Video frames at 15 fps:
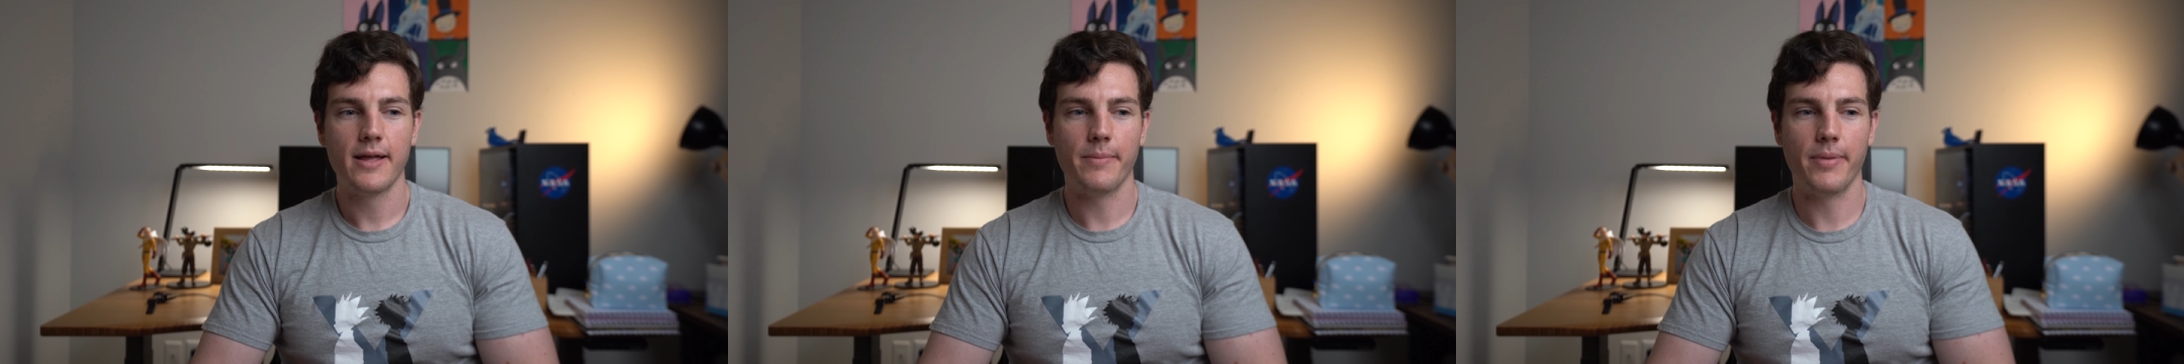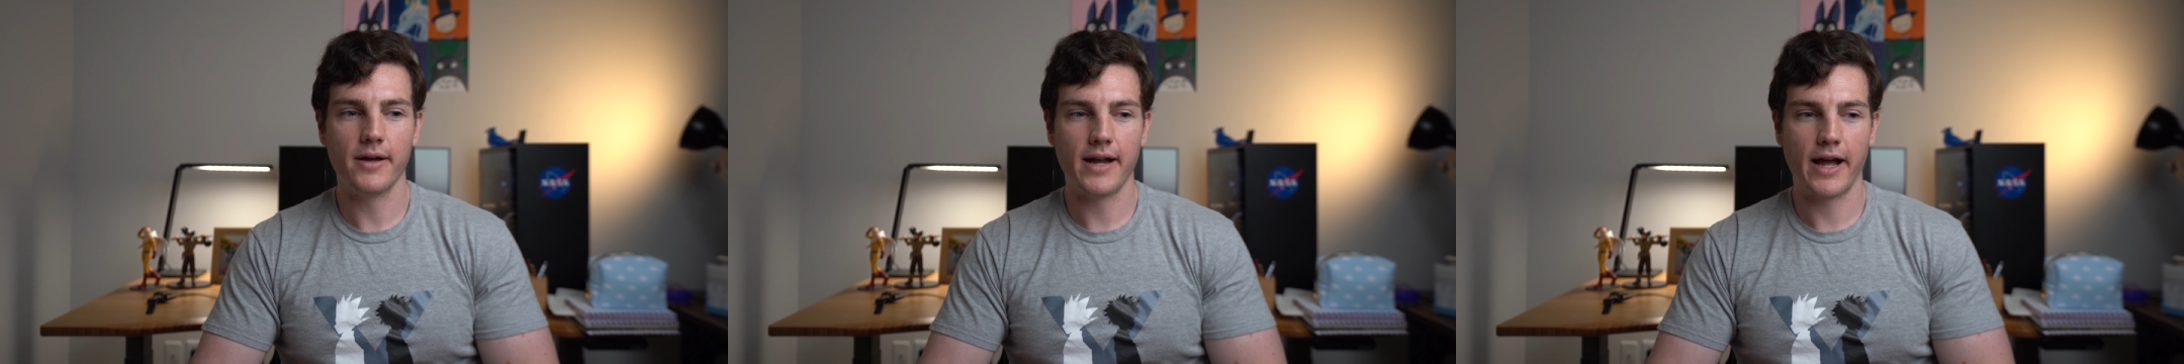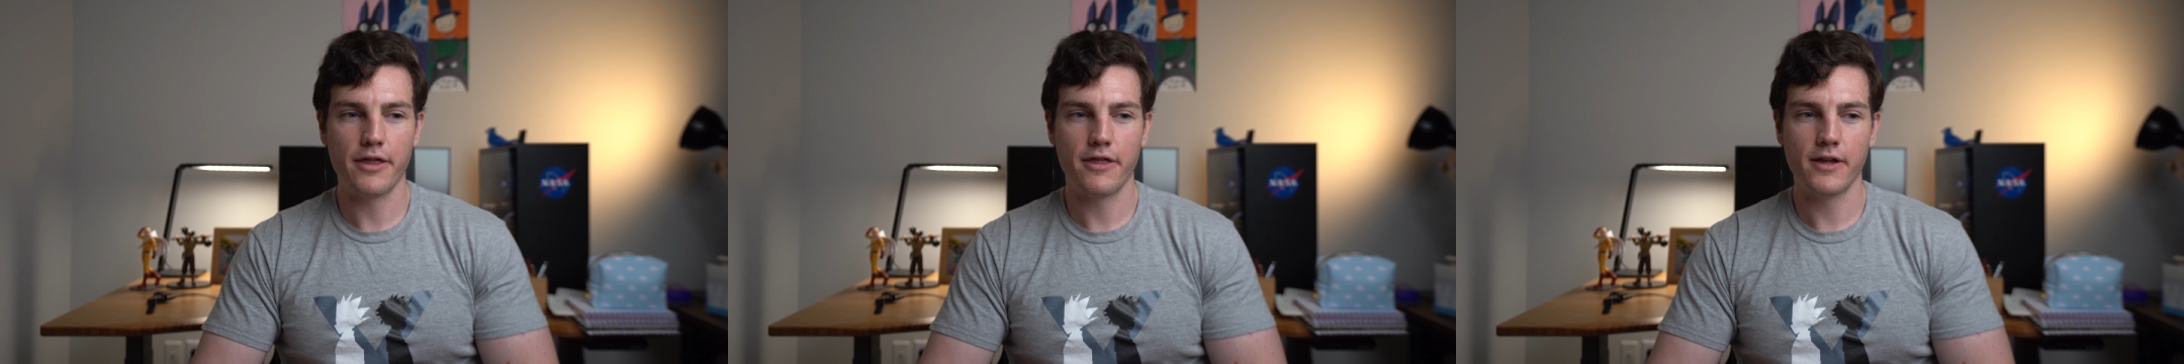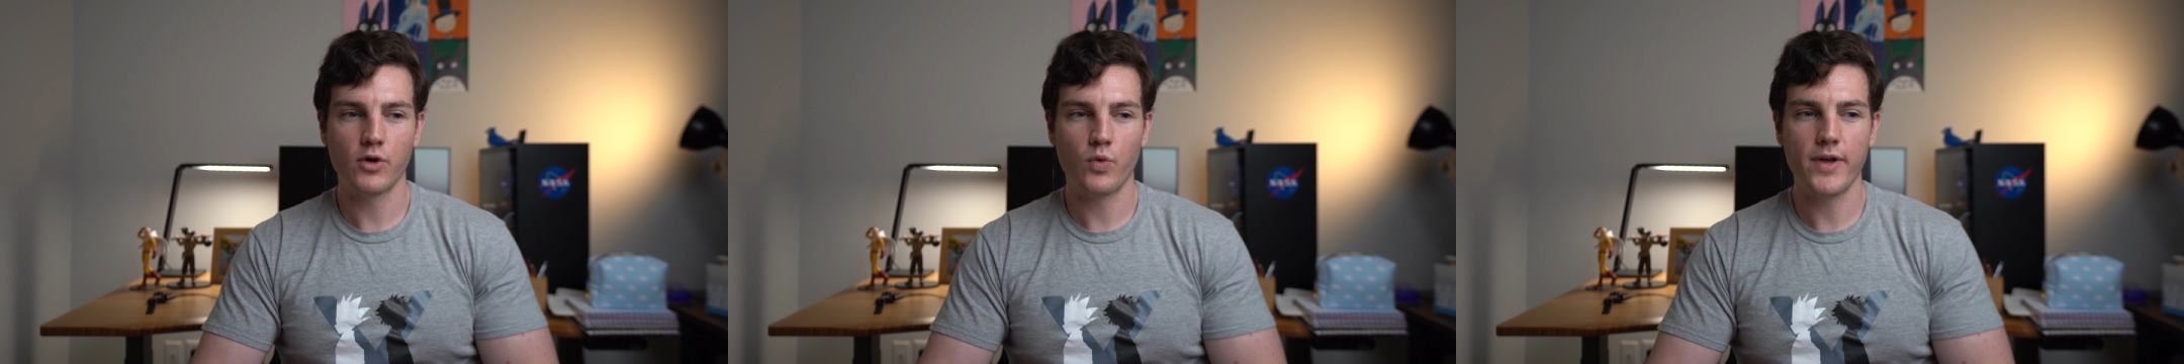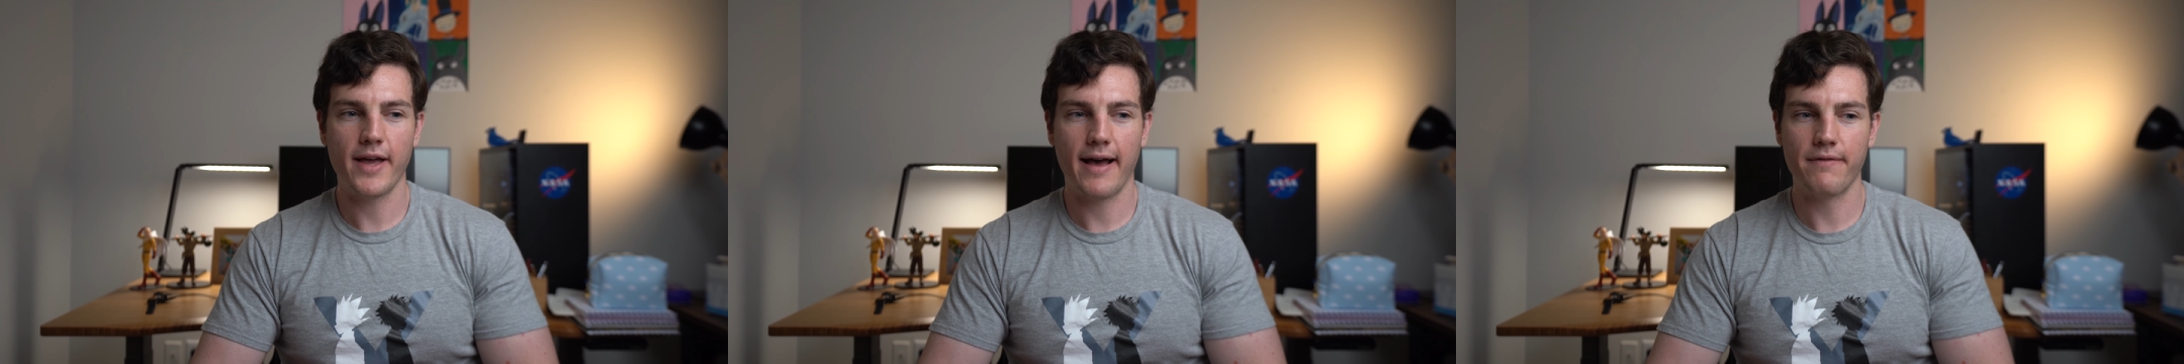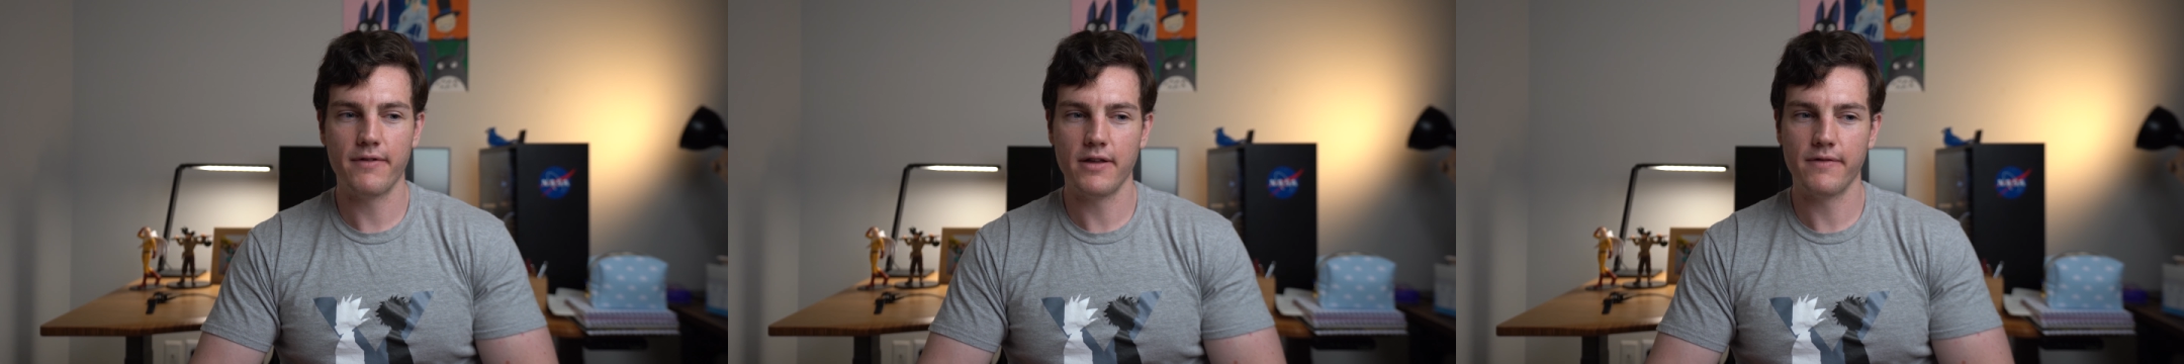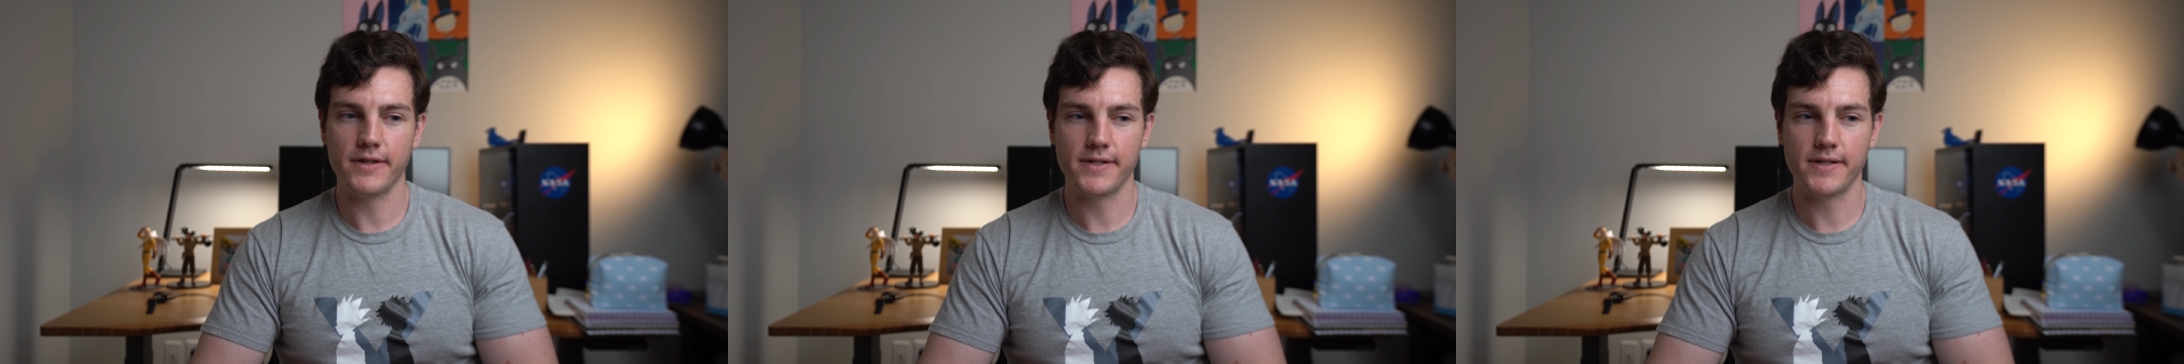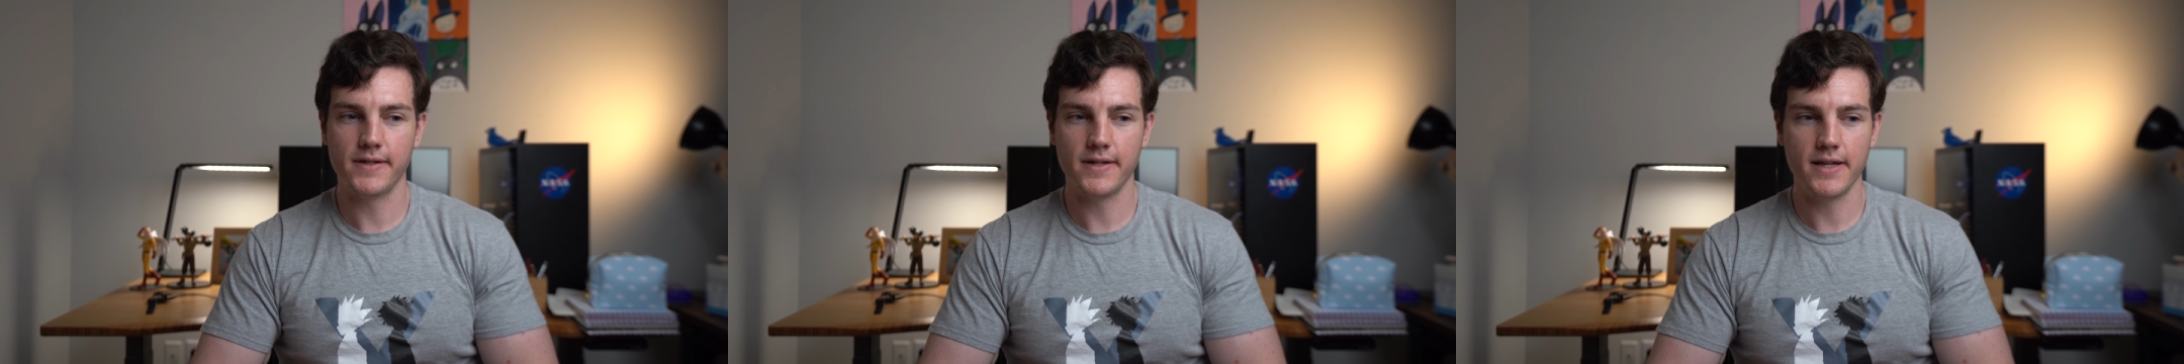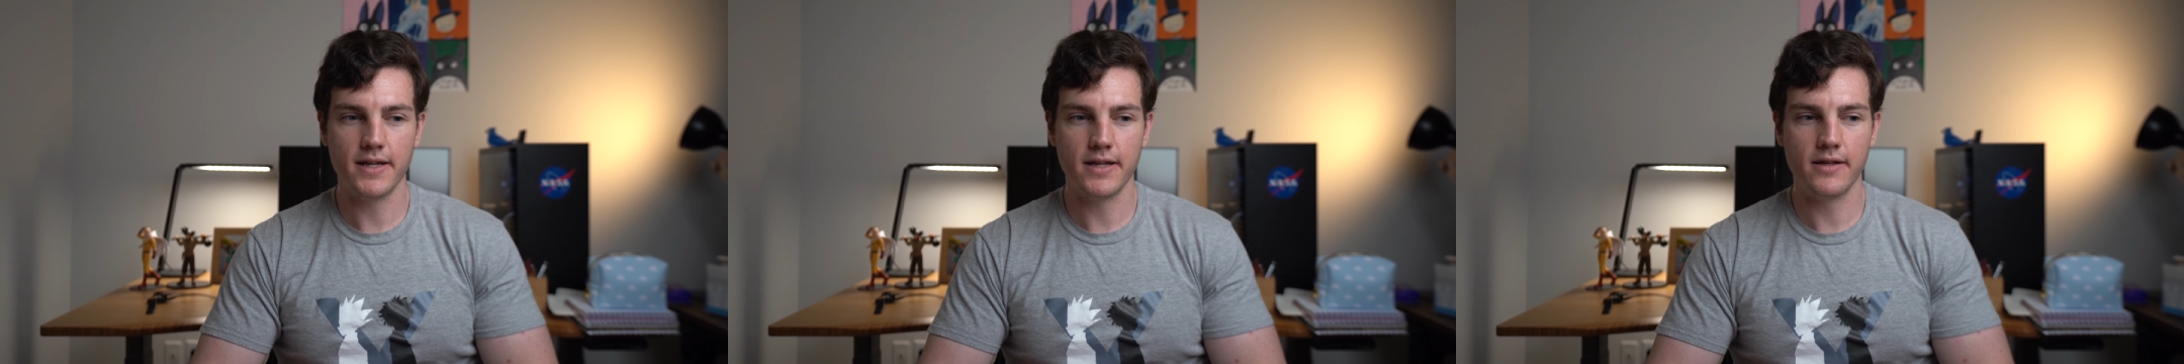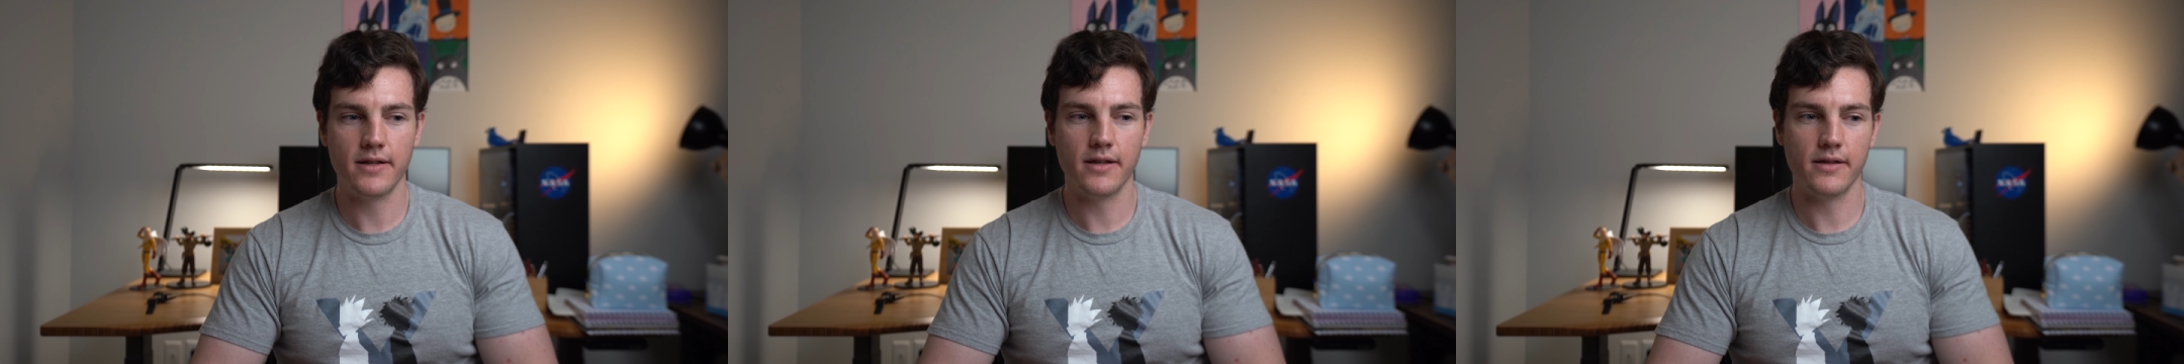but I think we haven't even
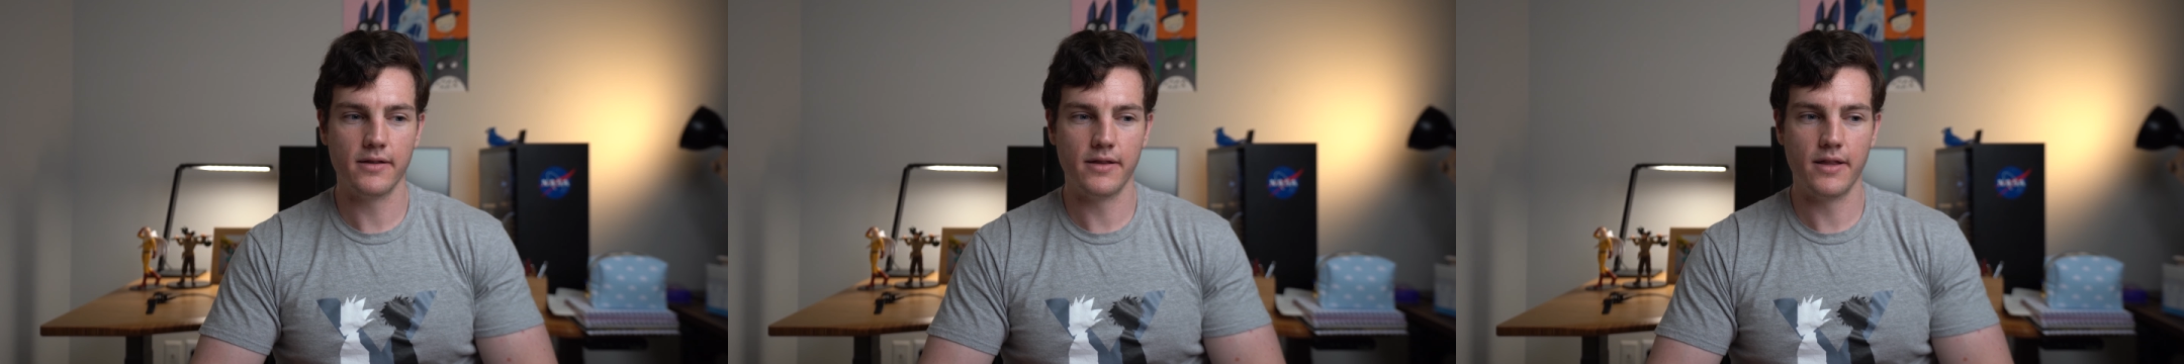seen